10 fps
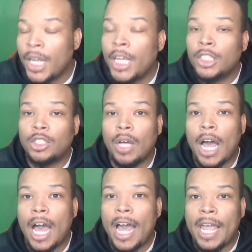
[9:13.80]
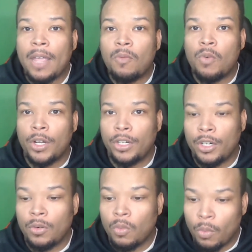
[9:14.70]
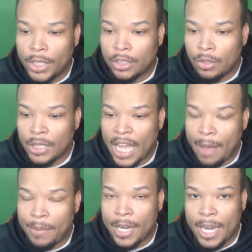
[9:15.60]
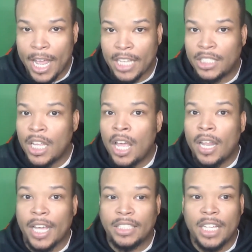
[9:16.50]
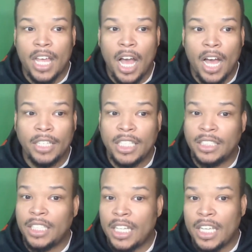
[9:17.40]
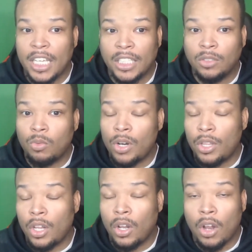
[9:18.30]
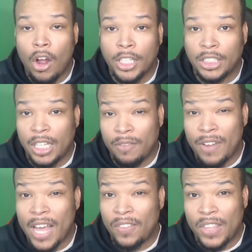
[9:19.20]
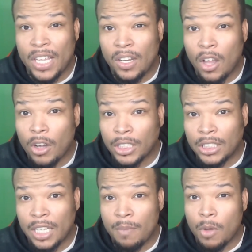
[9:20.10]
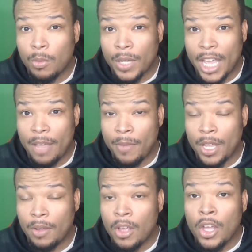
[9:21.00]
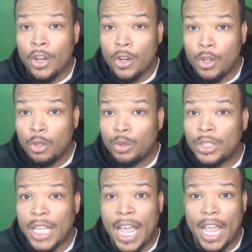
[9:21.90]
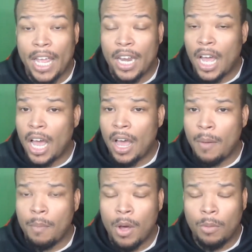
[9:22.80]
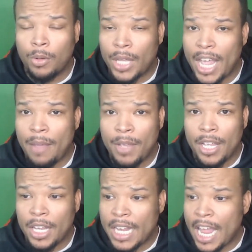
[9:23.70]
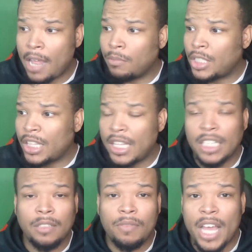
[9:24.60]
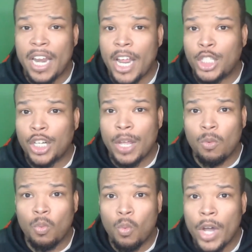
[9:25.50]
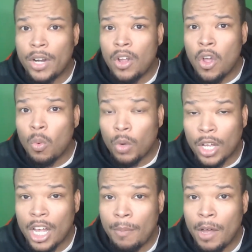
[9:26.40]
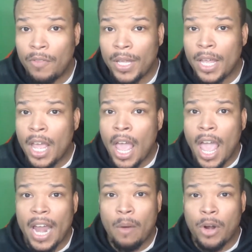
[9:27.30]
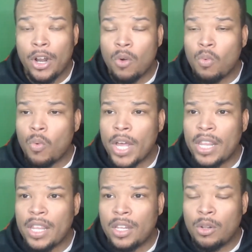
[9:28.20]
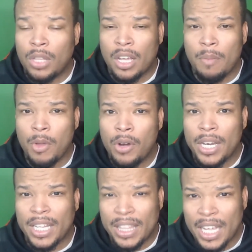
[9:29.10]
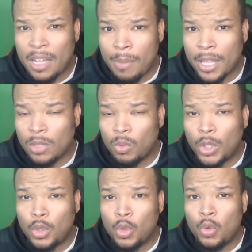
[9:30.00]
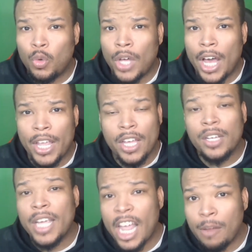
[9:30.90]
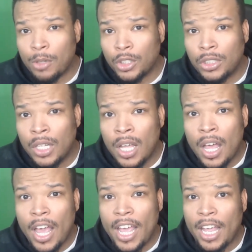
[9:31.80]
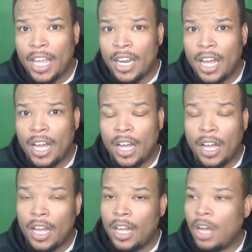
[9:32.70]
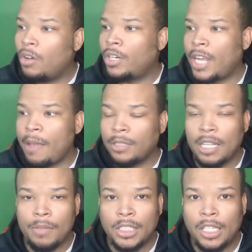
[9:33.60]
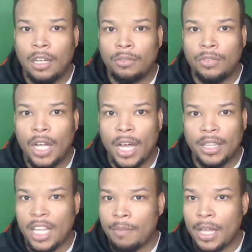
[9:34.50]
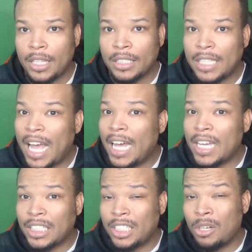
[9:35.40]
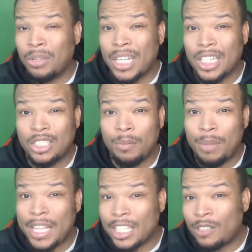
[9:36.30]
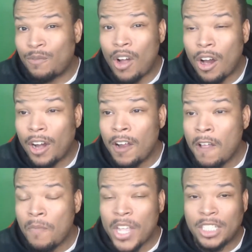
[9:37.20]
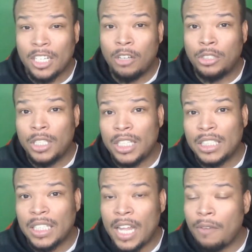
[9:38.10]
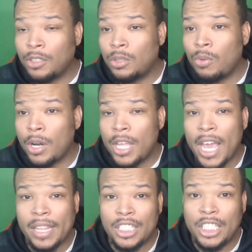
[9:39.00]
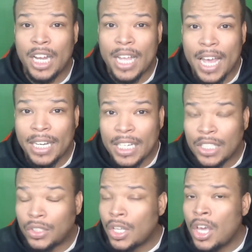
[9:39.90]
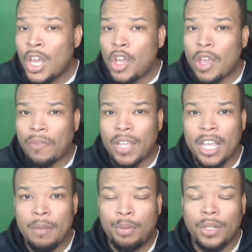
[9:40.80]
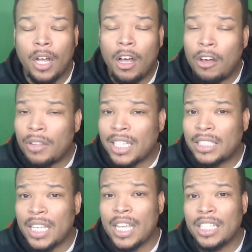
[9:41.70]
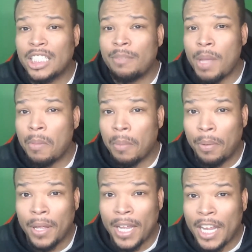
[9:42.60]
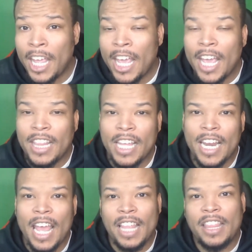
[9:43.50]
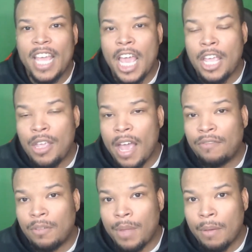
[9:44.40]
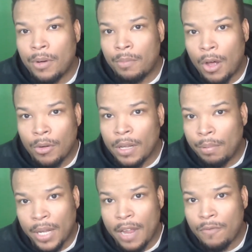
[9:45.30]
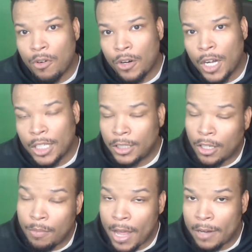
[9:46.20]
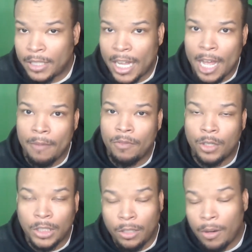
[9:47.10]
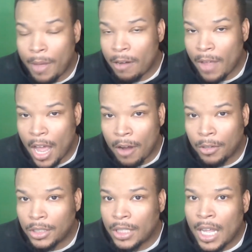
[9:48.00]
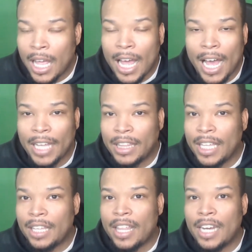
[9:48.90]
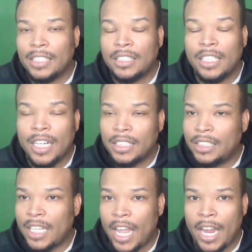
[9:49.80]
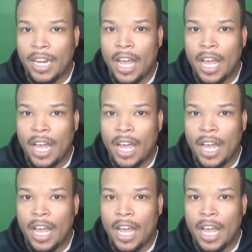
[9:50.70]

So I wonder what's going to happen next. Like I said, Tencent is one of the largest, if not the largest, in mobile gaming news and mobile gaming games and things of that nature. And what will come of it? And I want to know, what do the community think about this? What do young gamers and older gamers like myself think about this? I honestly don't think it should be this far. It should go to this level to where you have to check IDs. You have to input all these things just to be able to play. And then at that, you have to be able to only play for a certain amount of time, for a certain amount of hours. I think that is insane.